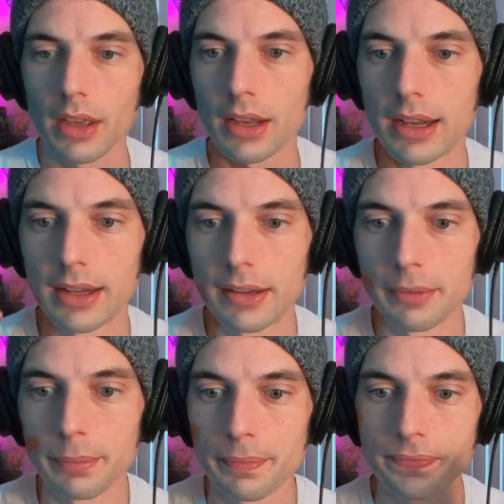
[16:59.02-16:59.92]

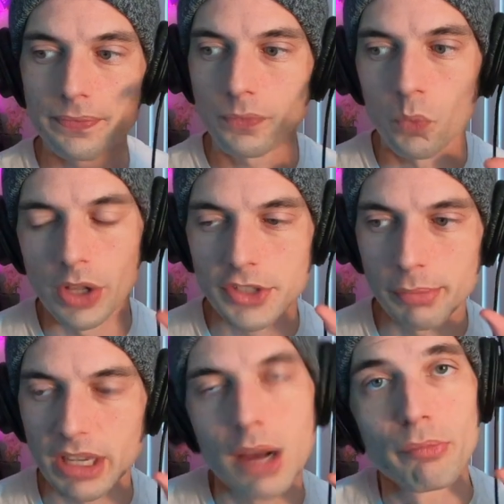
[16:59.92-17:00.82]
Once you
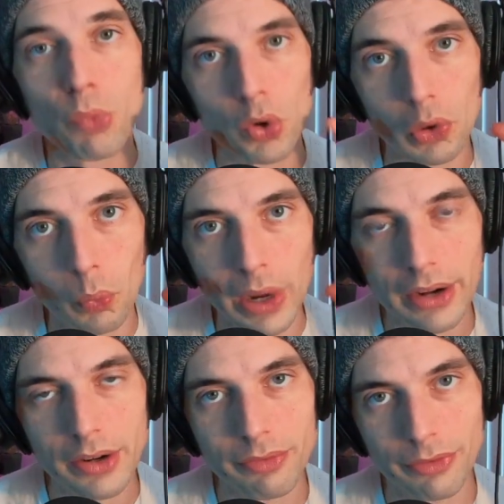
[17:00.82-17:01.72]
become more
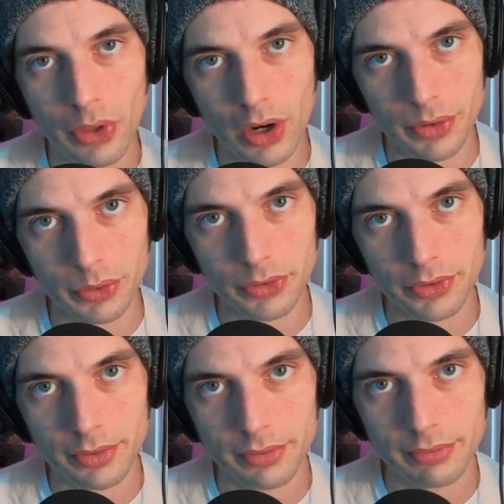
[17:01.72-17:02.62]
aware of
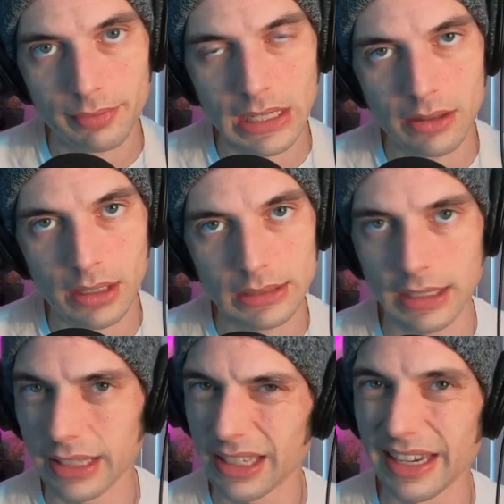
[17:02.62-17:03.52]
those, and not
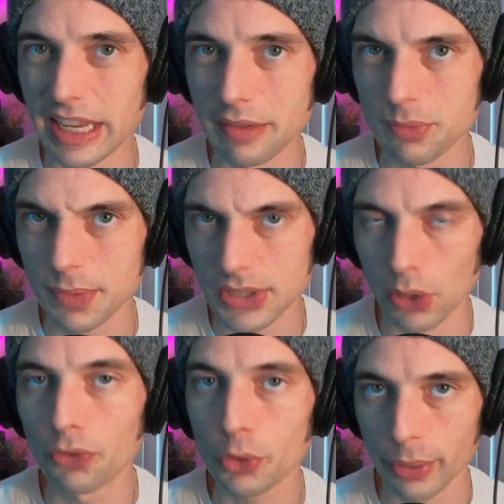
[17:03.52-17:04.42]
like in a
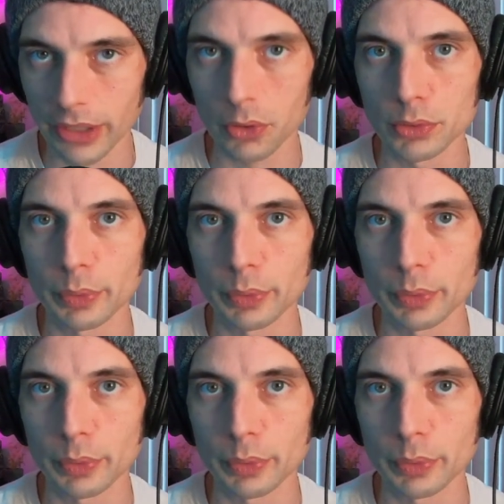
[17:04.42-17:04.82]
self-critical